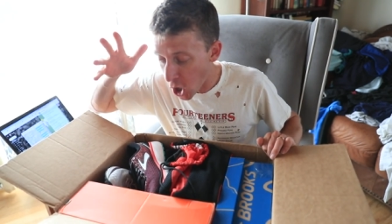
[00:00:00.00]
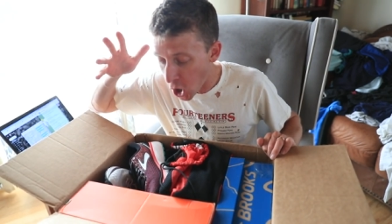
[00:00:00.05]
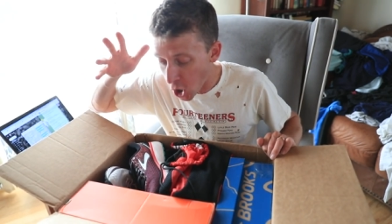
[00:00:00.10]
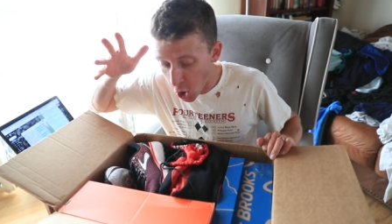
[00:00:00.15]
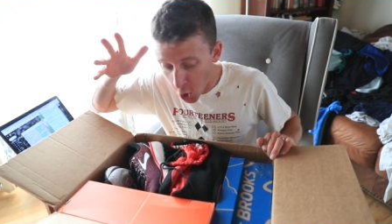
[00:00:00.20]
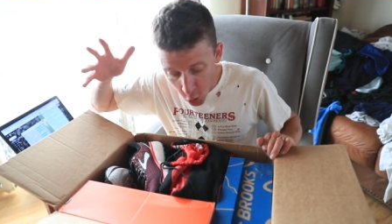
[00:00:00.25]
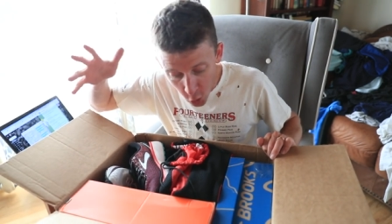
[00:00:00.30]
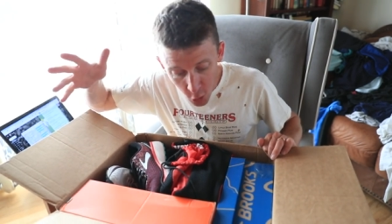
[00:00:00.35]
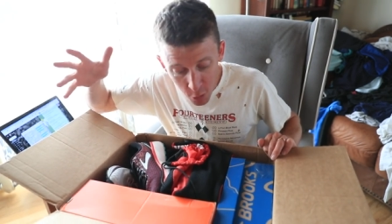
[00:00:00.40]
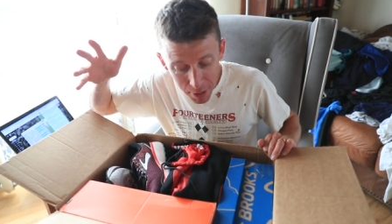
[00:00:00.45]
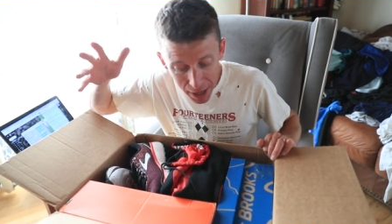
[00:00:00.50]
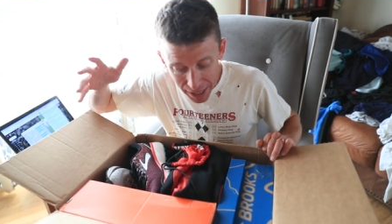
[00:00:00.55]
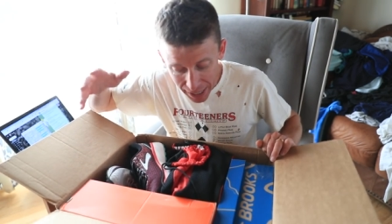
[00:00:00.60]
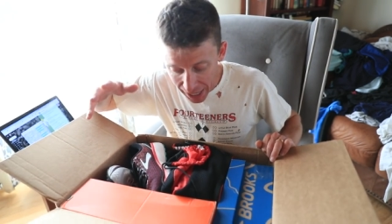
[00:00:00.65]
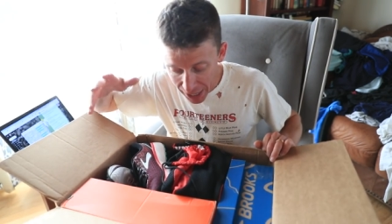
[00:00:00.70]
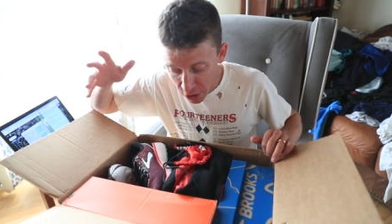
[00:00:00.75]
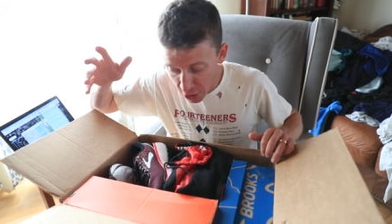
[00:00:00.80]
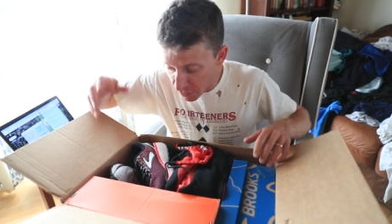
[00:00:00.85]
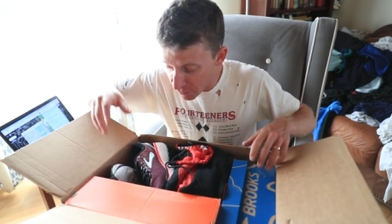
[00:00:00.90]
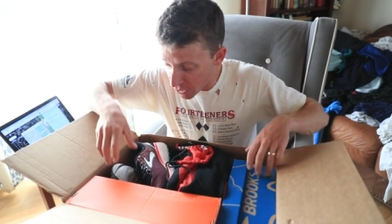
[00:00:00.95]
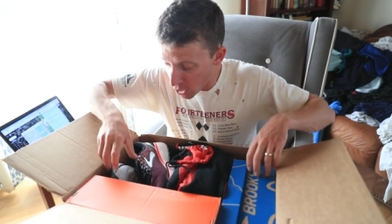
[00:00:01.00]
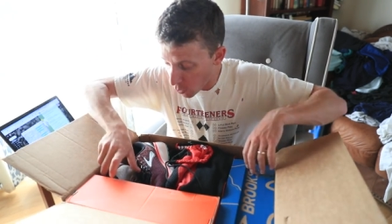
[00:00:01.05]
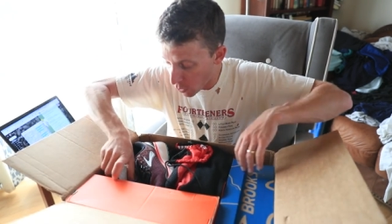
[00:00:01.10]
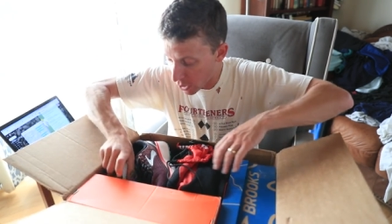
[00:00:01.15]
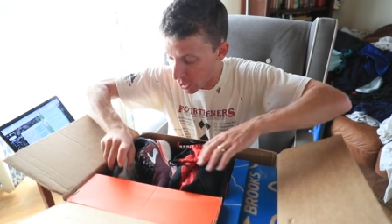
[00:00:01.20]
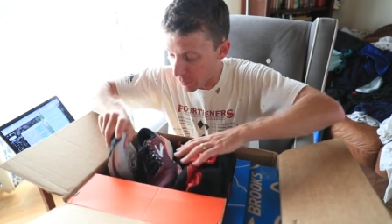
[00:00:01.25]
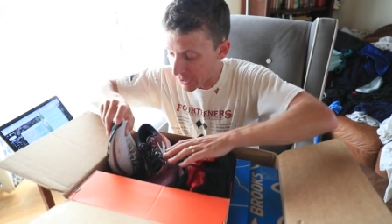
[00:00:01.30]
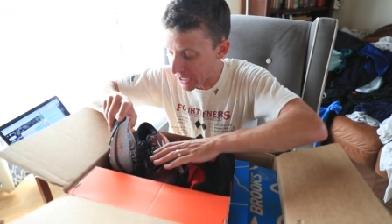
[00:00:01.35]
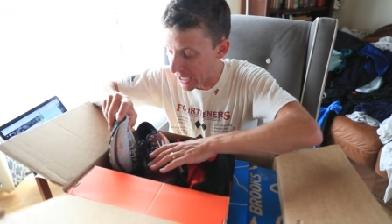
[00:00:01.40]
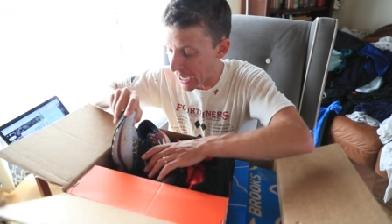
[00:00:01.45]
Oh my, I don't even know
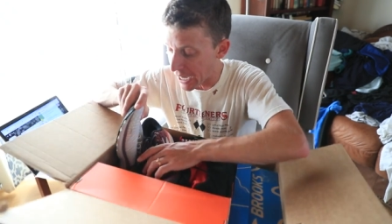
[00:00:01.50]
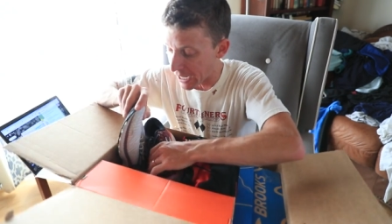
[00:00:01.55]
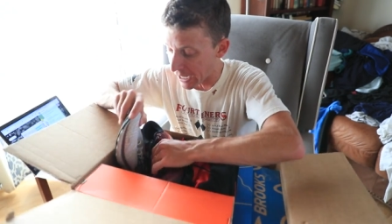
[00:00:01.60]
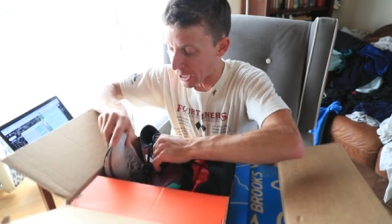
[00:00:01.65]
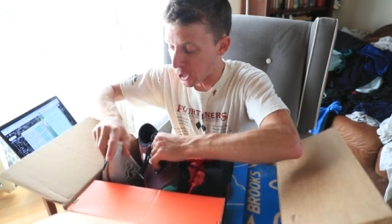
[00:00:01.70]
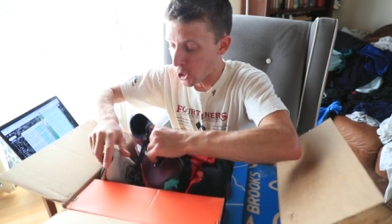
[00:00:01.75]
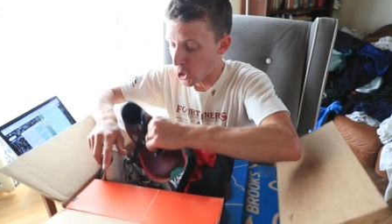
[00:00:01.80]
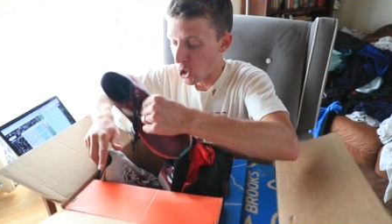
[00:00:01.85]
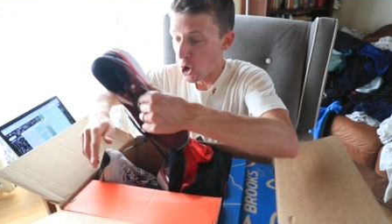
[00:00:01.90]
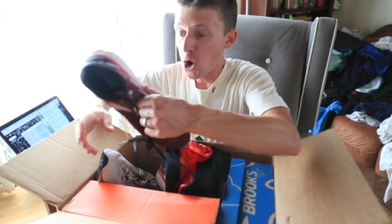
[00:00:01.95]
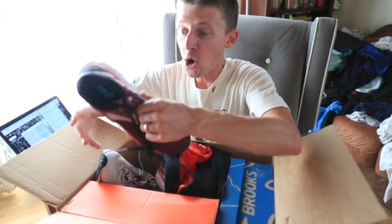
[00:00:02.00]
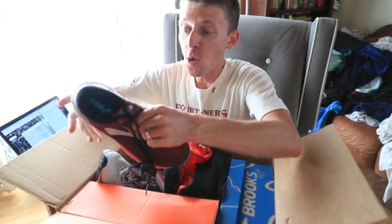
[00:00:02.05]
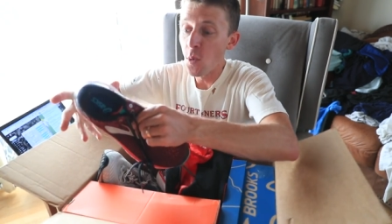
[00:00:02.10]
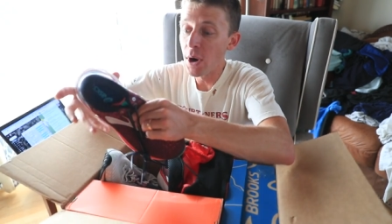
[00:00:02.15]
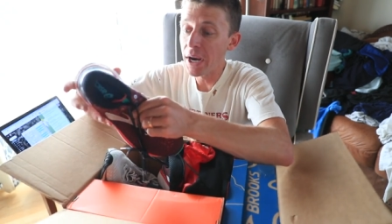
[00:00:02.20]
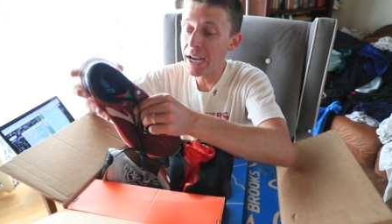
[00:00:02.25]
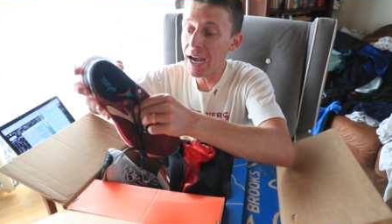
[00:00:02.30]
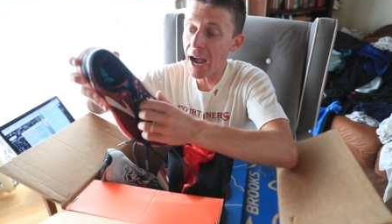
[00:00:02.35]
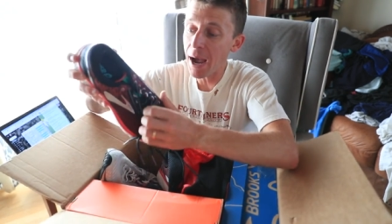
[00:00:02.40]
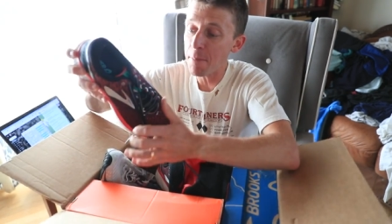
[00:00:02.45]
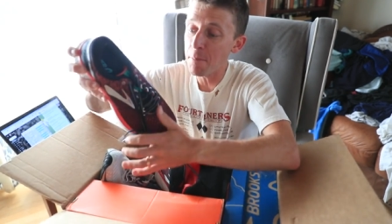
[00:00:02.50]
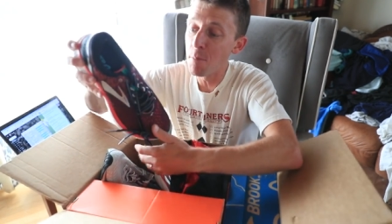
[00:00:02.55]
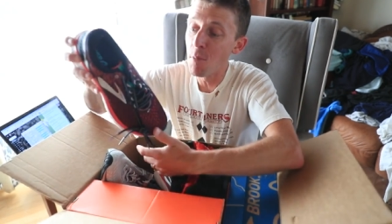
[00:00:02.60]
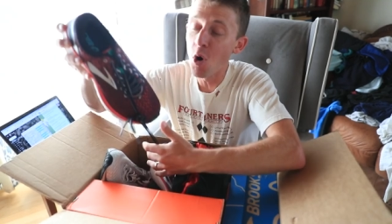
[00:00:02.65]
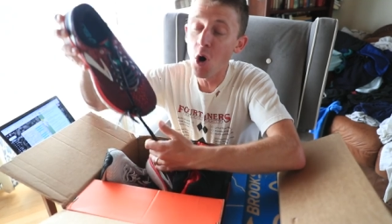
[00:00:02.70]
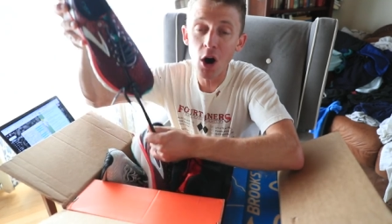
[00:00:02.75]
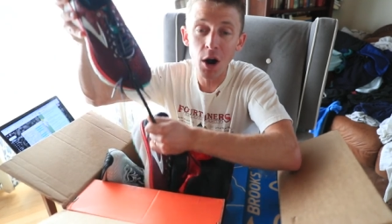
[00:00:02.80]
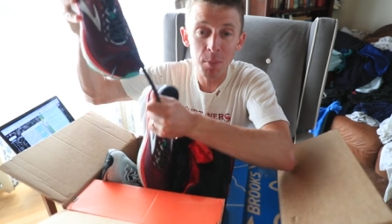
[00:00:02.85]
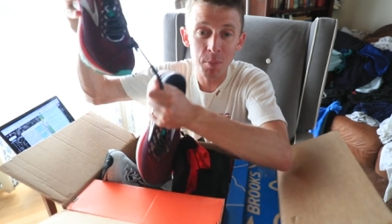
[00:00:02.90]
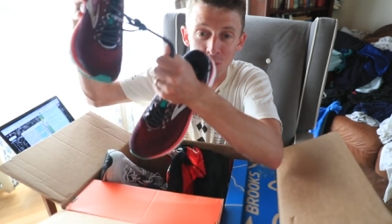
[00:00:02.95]
where to begin. We got
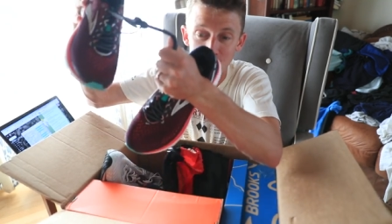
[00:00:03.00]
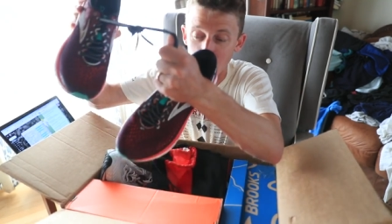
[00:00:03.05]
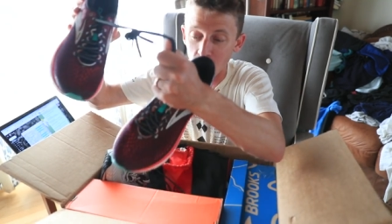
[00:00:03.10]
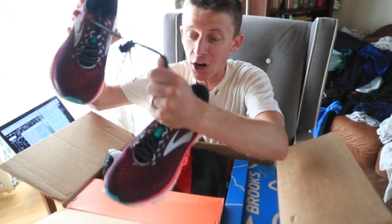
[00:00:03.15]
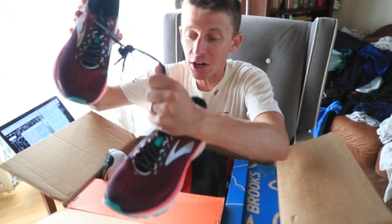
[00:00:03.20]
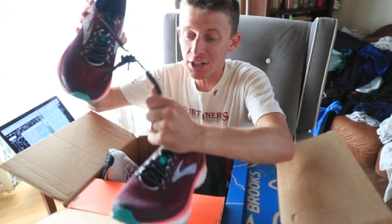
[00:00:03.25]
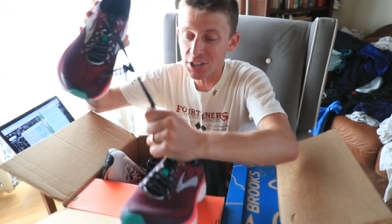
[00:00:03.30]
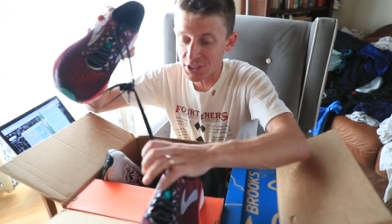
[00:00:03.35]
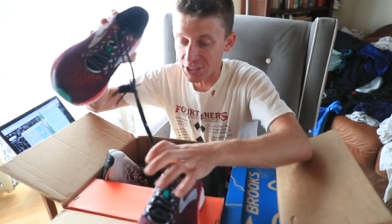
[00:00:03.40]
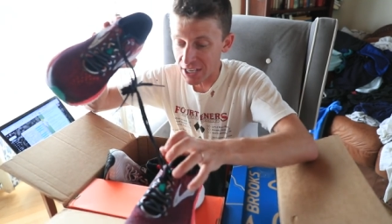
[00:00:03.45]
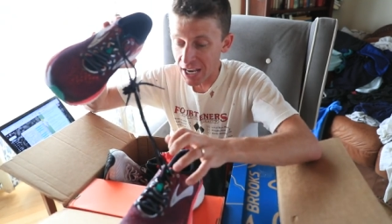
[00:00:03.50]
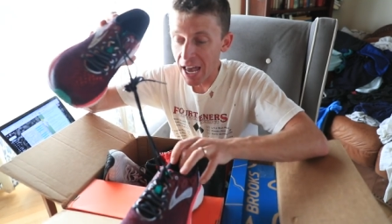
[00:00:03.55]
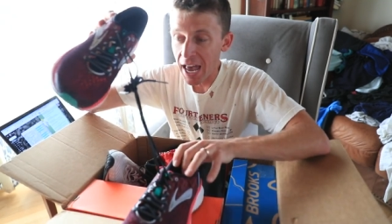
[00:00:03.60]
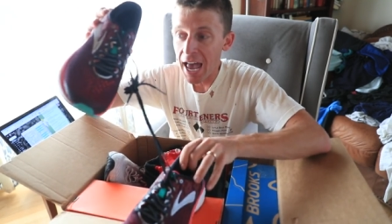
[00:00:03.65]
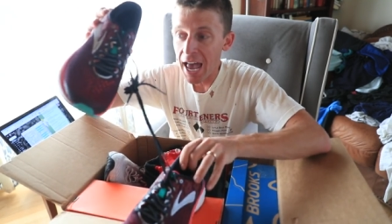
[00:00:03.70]
more Brooks.